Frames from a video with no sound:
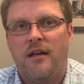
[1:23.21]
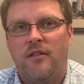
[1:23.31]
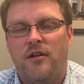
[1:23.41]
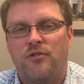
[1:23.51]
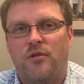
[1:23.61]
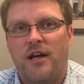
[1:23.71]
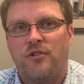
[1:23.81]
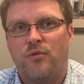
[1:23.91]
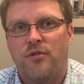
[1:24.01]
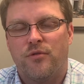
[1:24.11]
the
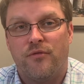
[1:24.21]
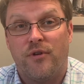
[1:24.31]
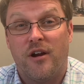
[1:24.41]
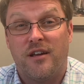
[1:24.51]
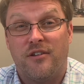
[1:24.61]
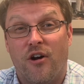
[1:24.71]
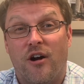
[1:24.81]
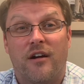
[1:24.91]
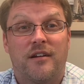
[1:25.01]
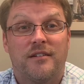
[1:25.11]
Israelites went through a very
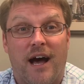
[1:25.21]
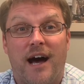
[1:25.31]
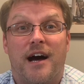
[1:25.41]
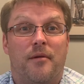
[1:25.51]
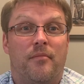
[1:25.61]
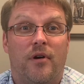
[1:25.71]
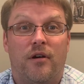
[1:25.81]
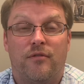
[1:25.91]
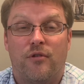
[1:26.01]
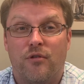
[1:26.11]
dark time
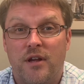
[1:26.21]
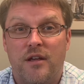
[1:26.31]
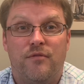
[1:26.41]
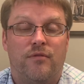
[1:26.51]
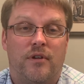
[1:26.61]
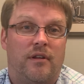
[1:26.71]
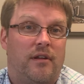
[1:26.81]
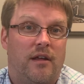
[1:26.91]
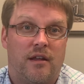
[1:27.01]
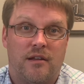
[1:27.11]
of grief
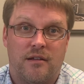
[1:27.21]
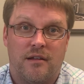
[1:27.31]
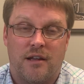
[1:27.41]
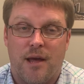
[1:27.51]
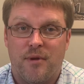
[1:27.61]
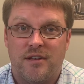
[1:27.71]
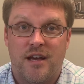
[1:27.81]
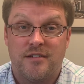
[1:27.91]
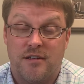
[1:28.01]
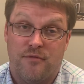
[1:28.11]
and
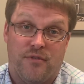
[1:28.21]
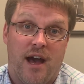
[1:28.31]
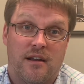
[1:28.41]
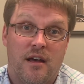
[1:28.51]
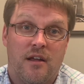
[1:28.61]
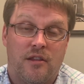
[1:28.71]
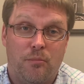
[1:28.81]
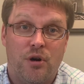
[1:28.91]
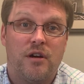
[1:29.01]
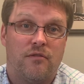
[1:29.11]
lamentation. In fact, the
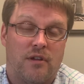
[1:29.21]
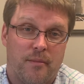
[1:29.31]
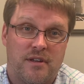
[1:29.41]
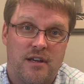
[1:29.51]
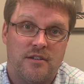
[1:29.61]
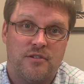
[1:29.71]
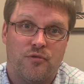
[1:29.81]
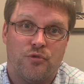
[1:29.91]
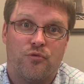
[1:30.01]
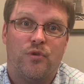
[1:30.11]
Book of Lamentations
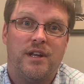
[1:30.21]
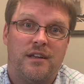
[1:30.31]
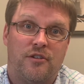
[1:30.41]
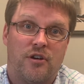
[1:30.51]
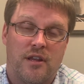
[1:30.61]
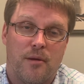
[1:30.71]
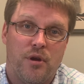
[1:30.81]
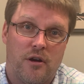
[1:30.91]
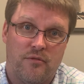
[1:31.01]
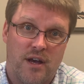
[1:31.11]
was written during that
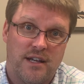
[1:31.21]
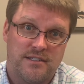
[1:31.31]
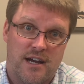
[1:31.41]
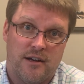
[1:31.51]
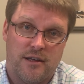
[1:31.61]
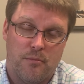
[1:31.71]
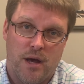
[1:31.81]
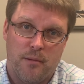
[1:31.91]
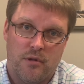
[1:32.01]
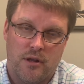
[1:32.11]
period of exile in
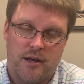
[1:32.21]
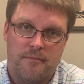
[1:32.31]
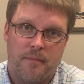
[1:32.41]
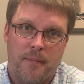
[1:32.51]
Babylon.